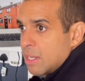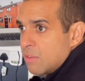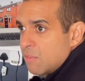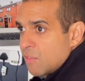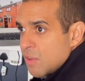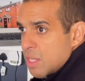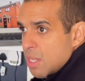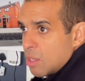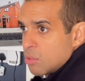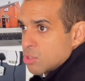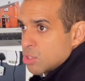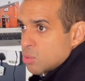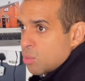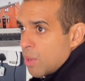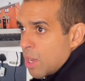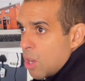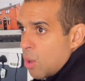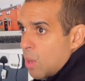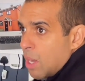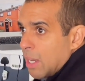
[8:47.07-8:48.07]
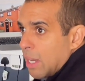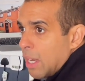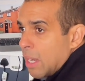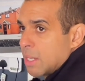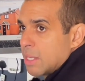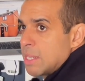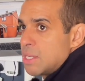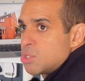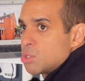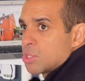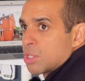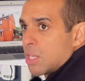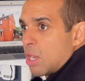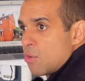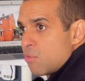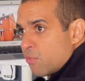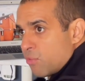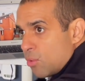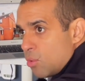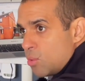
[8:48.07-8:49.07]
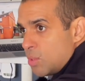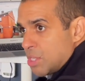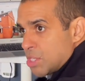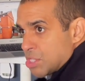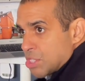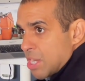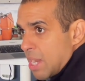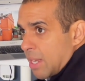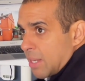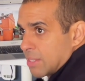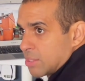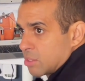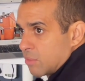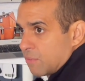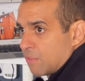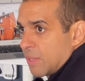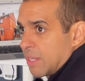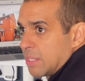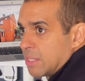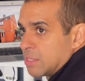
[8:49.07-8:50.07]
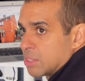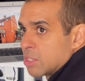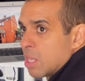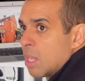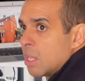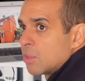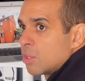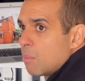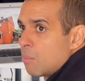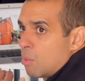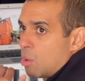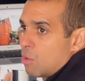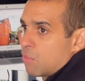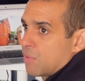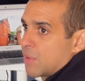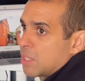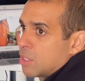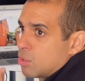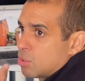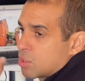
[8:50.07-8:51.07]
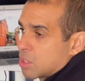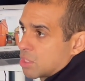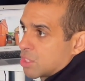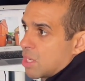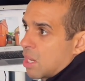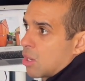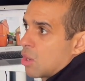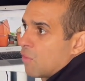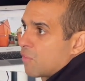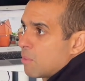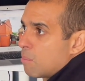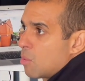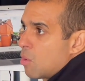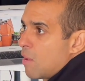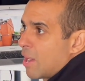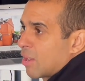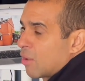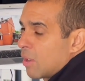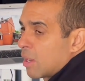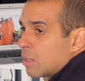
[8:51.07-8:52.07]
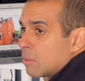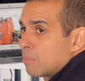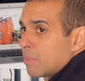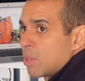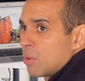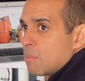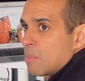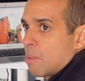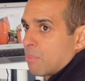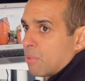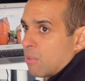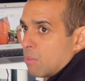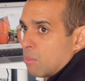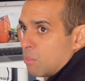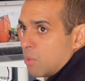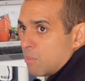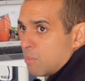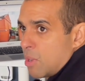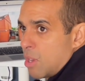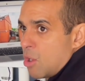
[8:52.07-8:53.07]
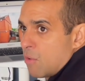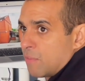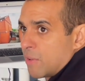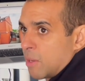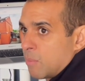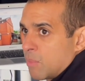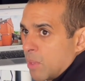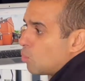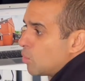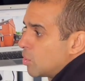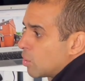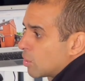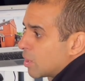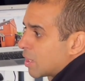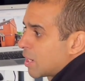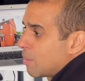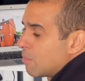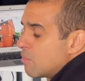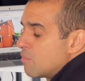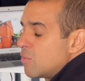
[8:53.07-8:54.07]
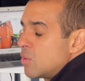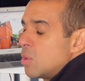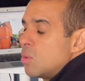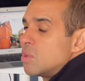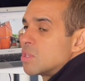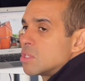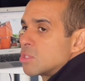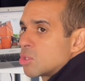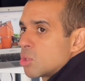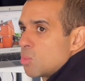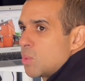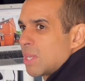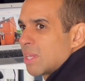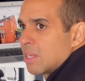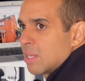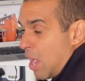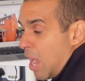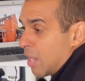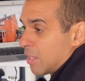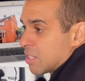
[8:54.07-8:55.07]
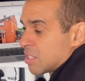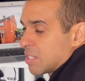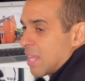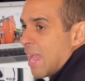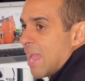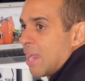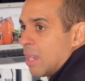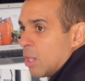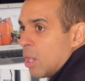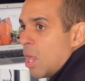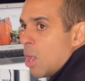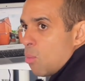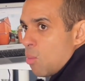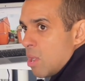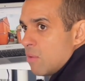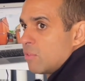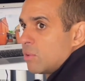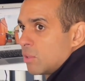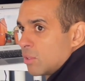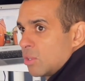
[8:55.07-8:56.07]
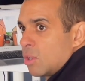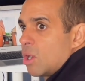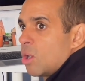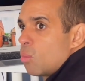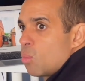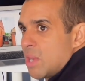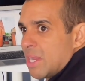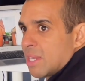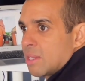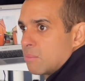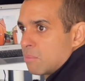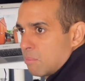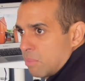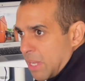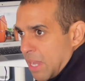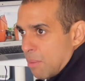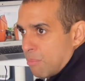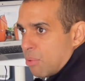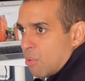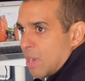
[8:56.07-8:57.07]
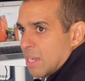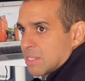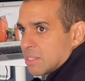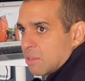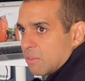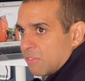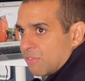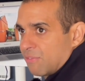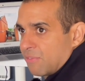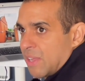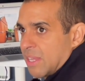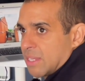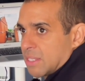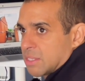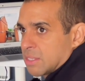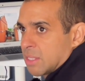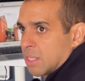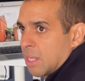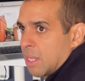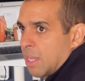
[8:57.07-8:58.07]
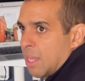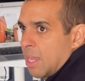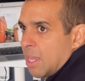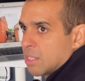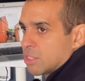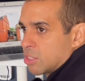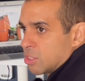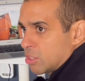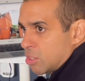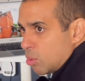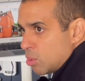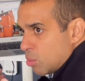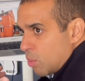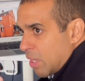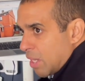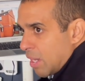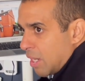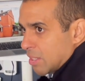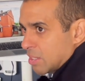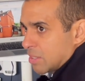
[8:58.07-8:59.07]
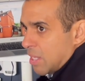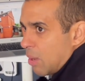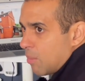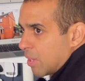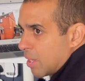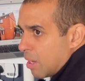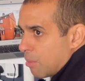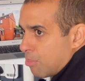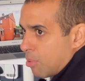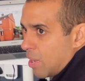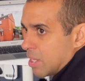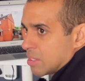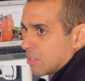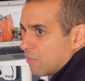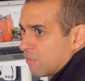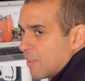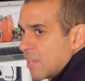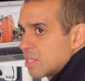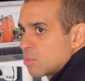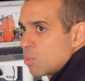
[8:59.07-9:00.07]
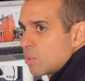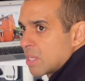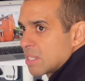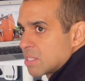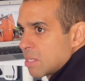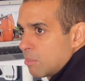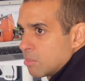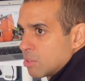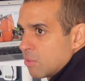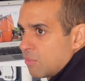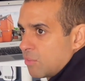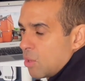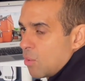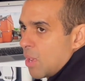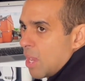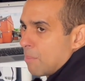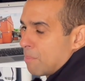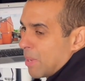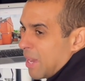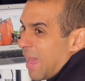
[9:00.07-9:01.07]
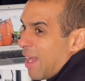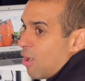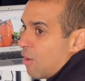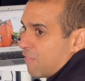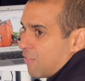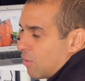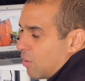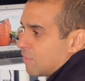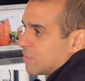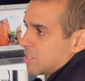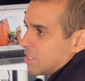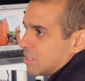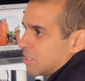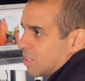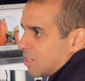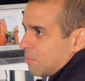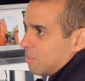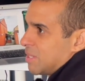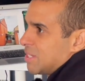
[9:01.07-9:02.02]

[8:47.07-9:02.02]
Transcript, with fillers: videos as well, and I need you to go through this checklist of things. The more things you can check off, the more accurate I can be with my, with my offer. We're not going to come and view this until we can understand whether or not we can get a price that fits. So as soon as we can understand we can get a price that fits, we'll get someone to view it. But that offer obviously is going to be